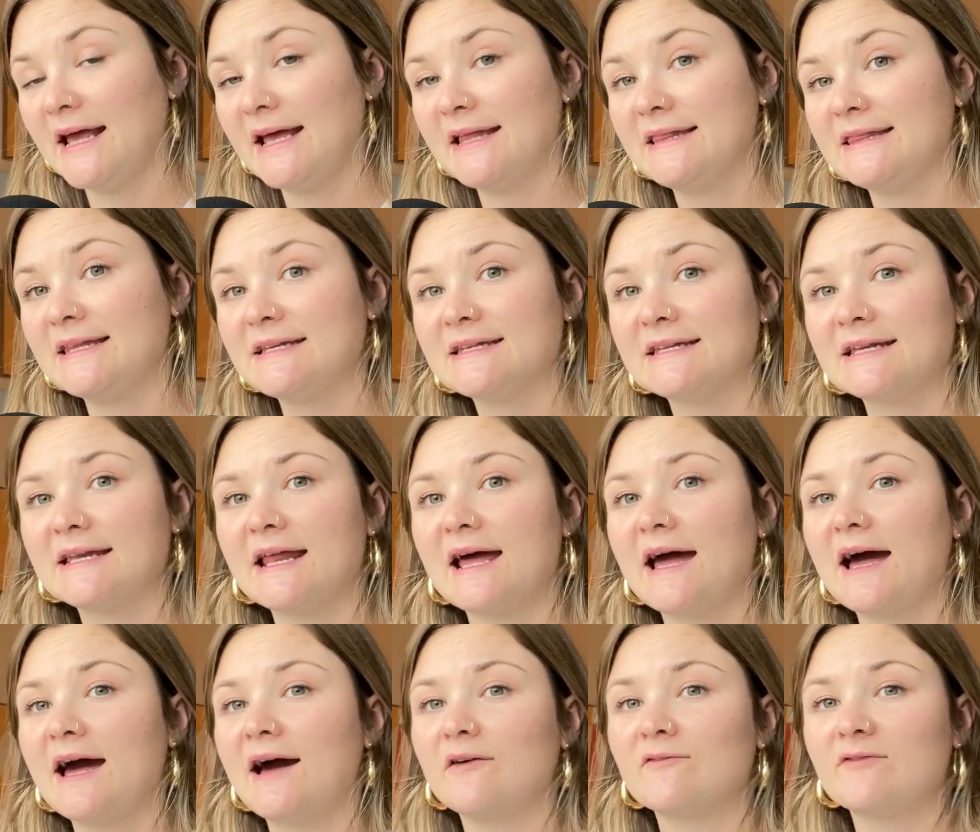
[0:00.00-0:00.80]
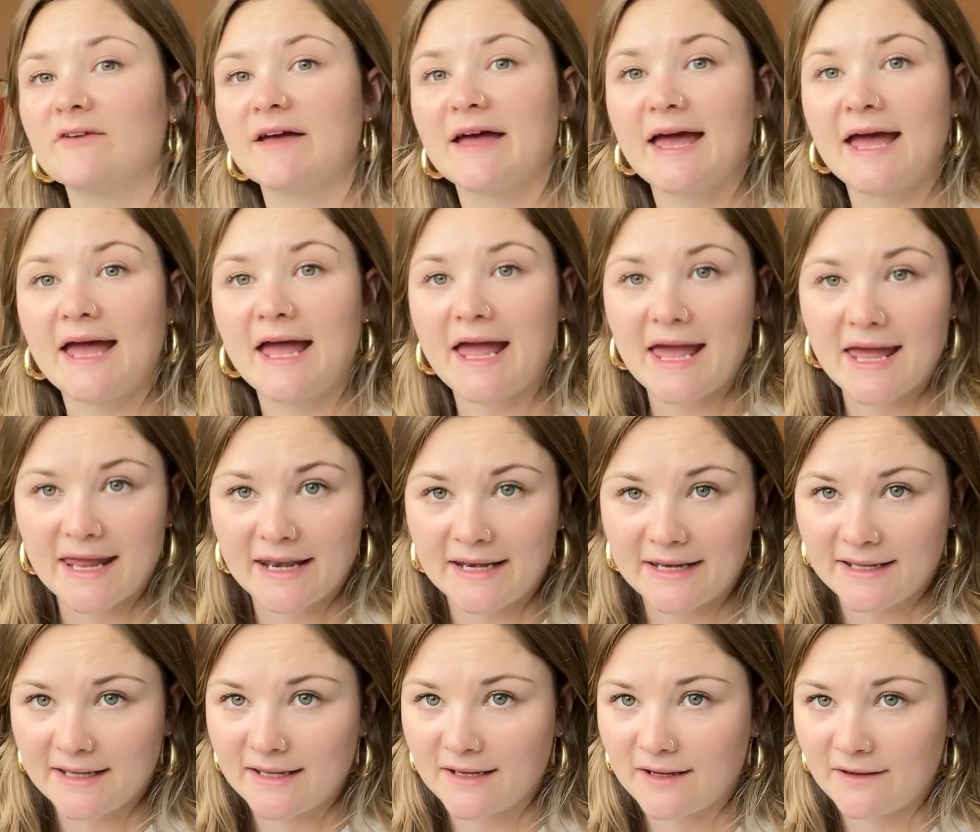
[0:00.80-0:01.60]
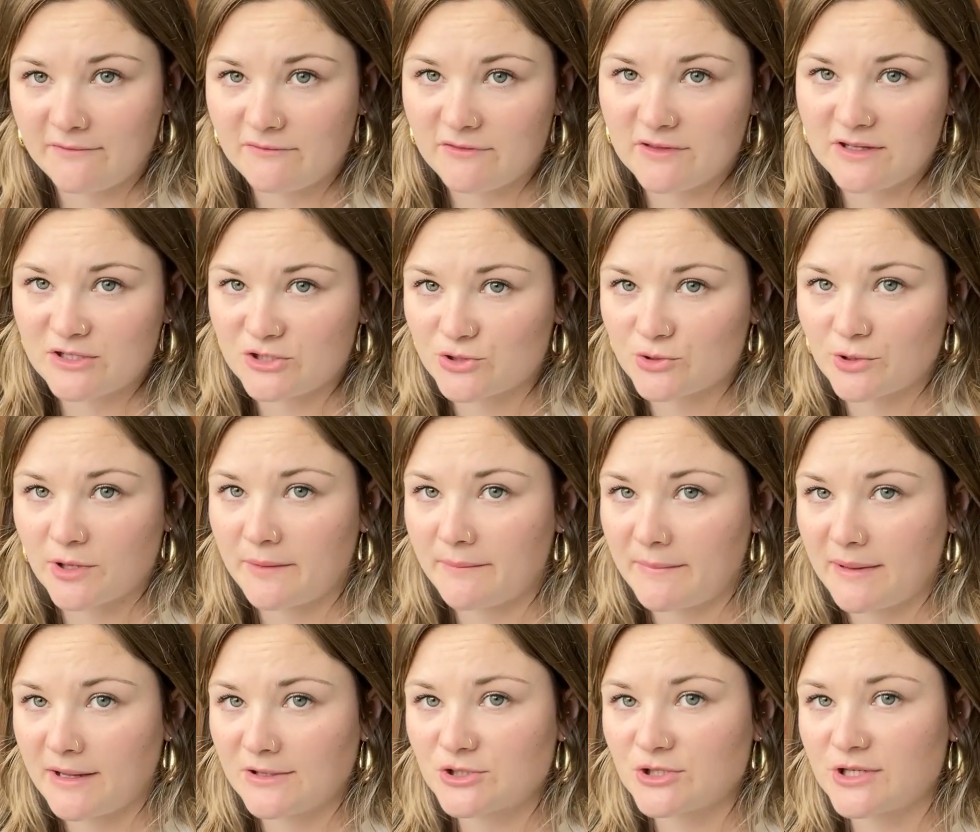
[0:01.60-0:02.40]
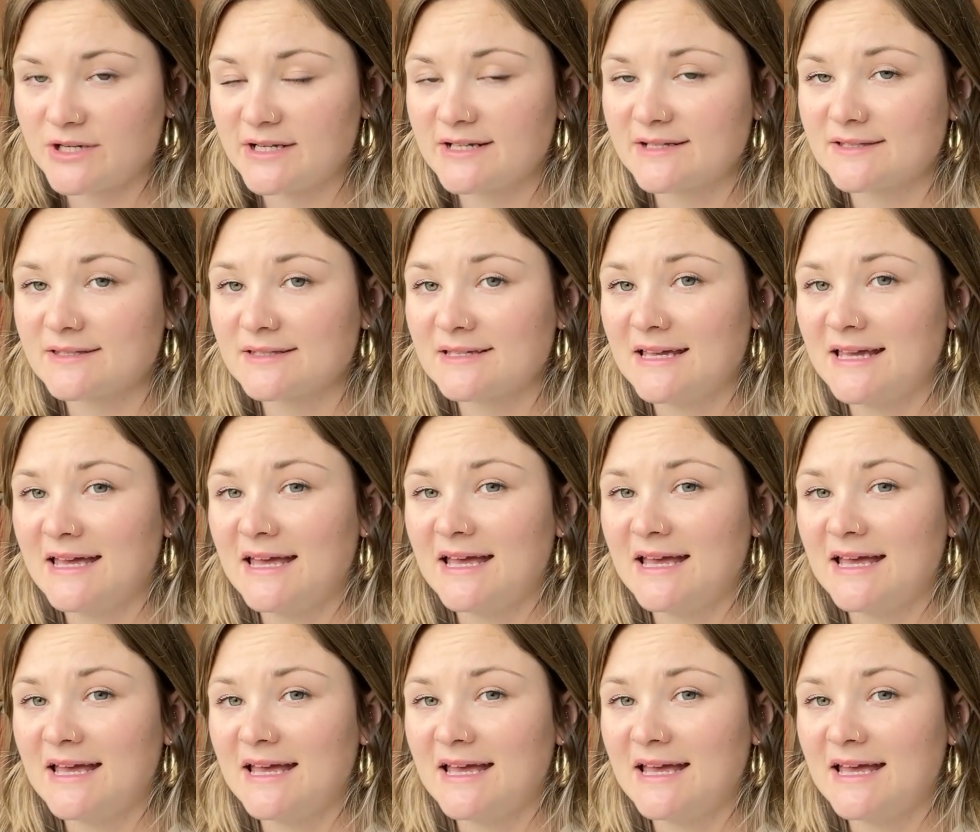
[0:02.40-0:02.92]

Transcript: and they didn't have any of these 3 metrics.